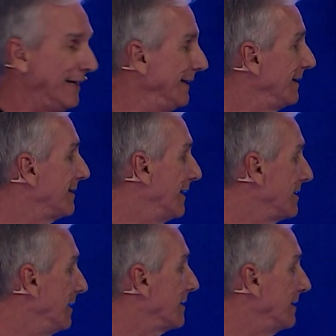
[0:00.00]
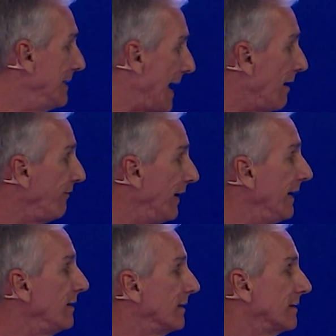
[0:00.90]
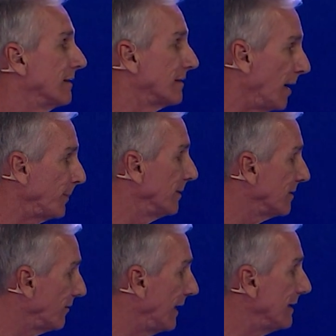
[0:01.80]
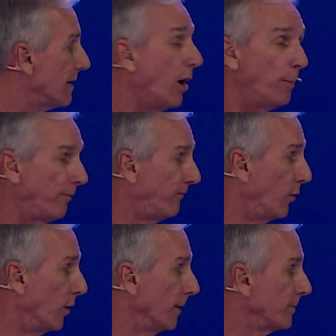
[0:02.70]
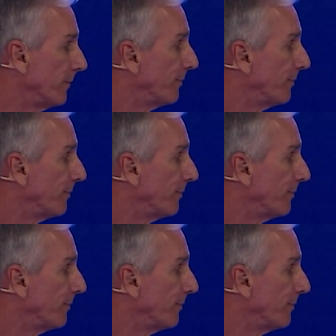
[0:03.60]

And it says this Now faith is the substance of things hoped for